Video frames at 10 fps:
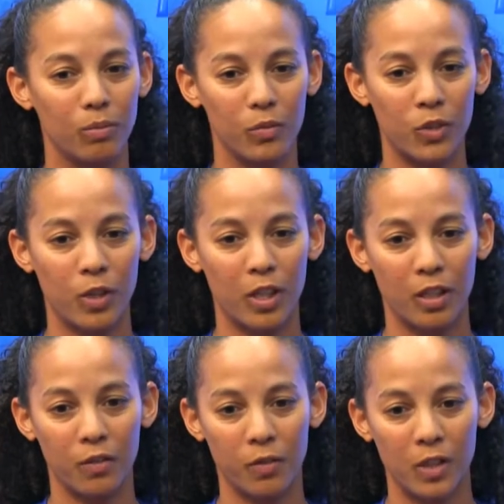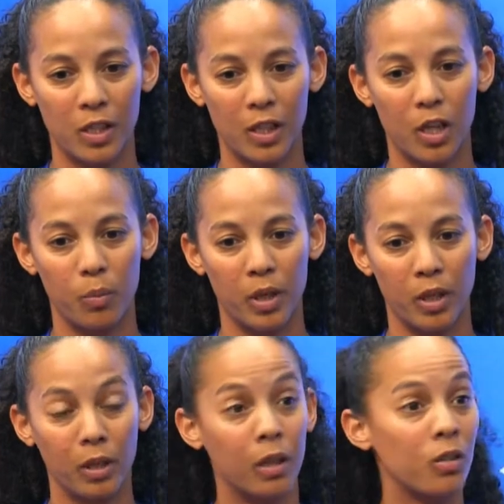started at the first club
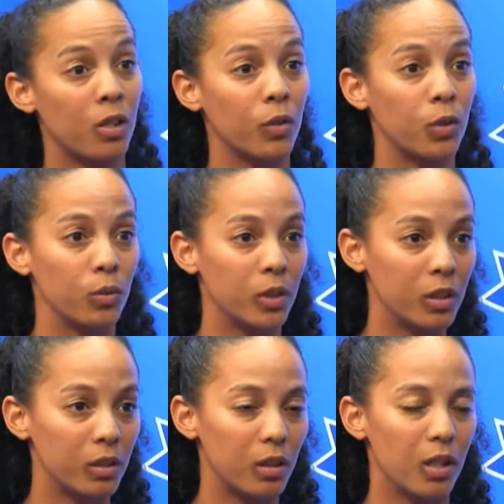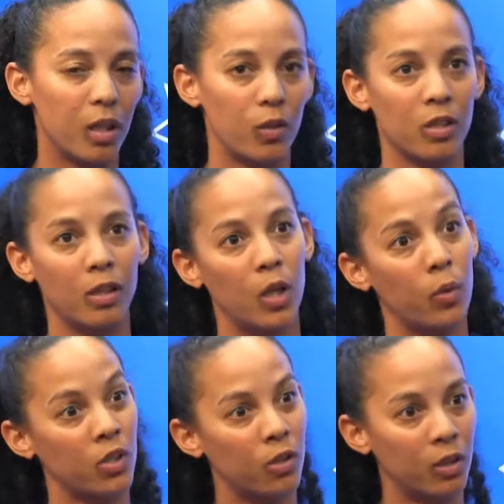in Kills River Cougars. That was the club I
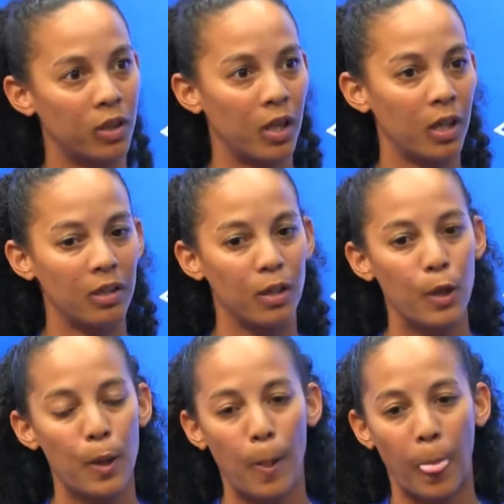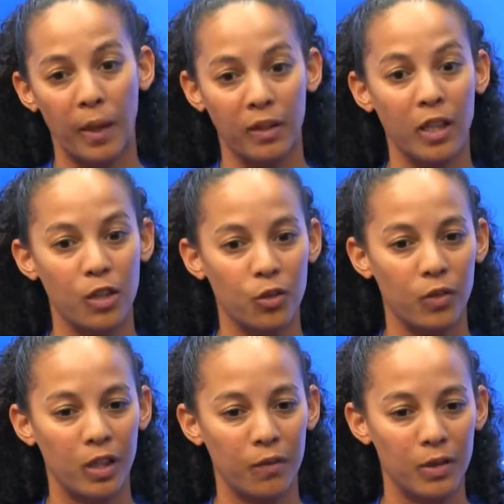started at the age of
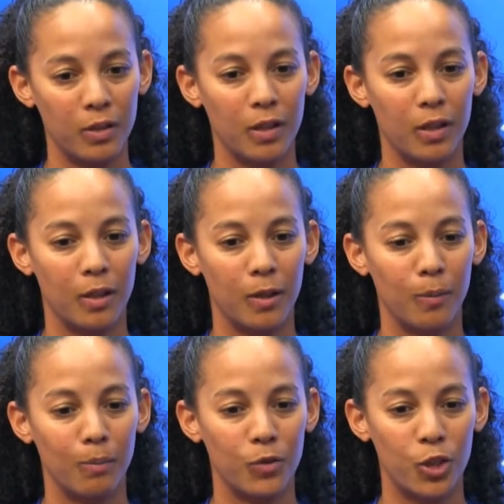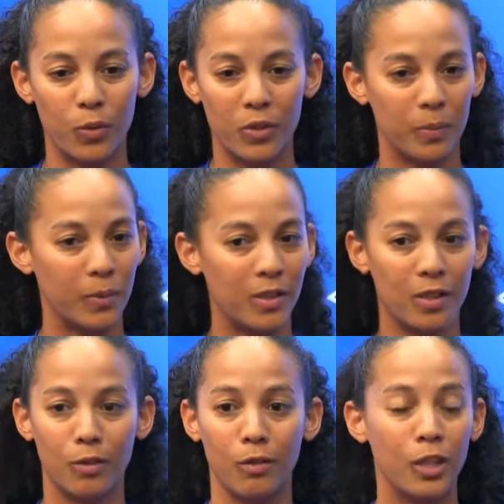11. She was the
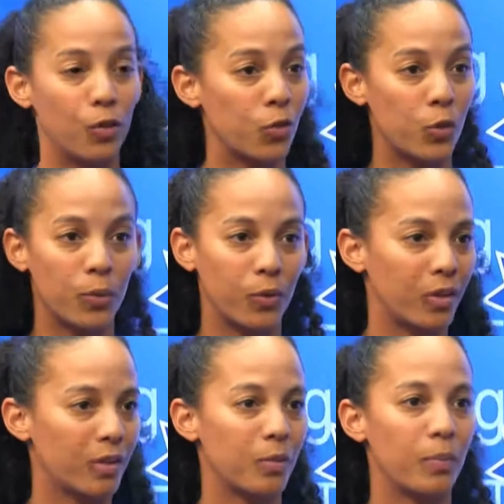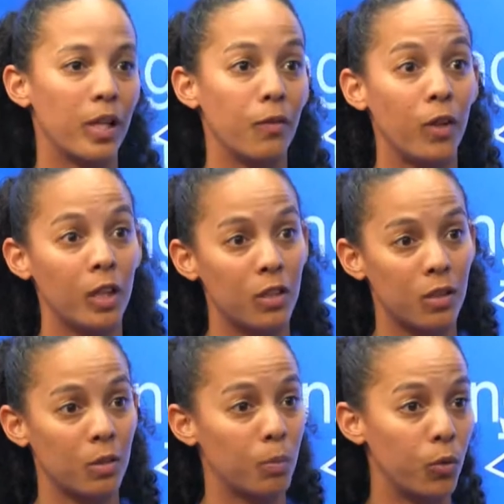person into sports, playing various
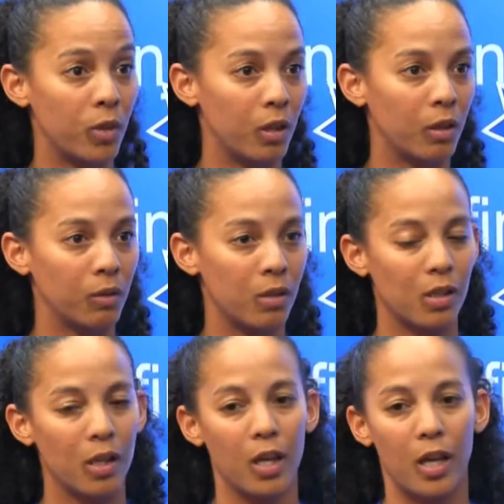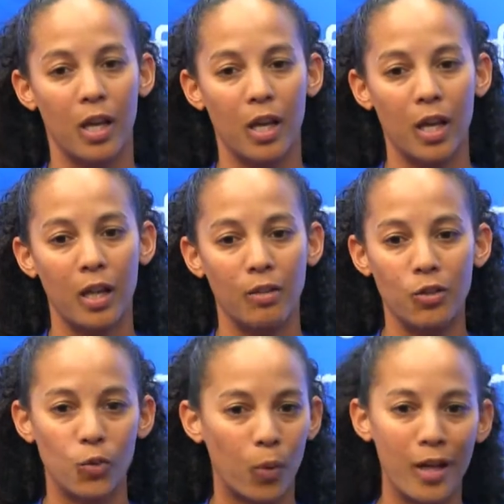sporting codes. And
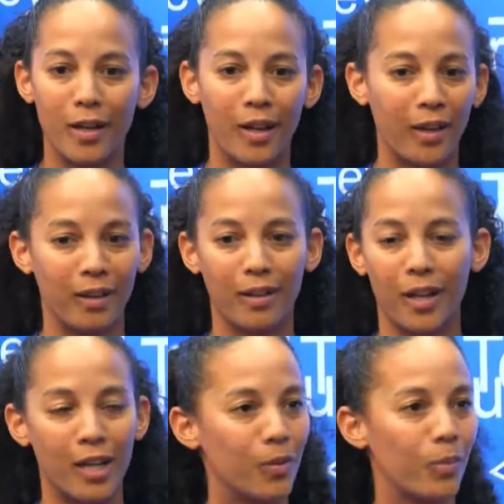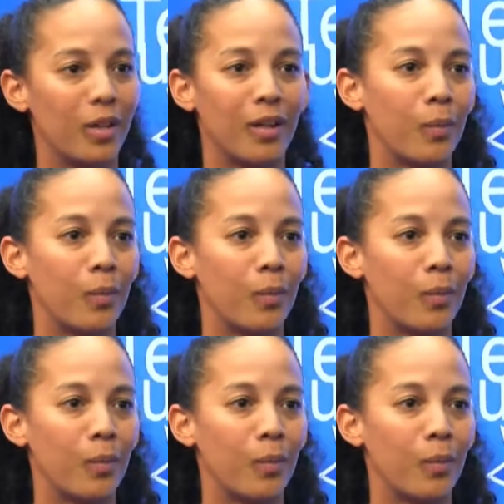just one day, randomly,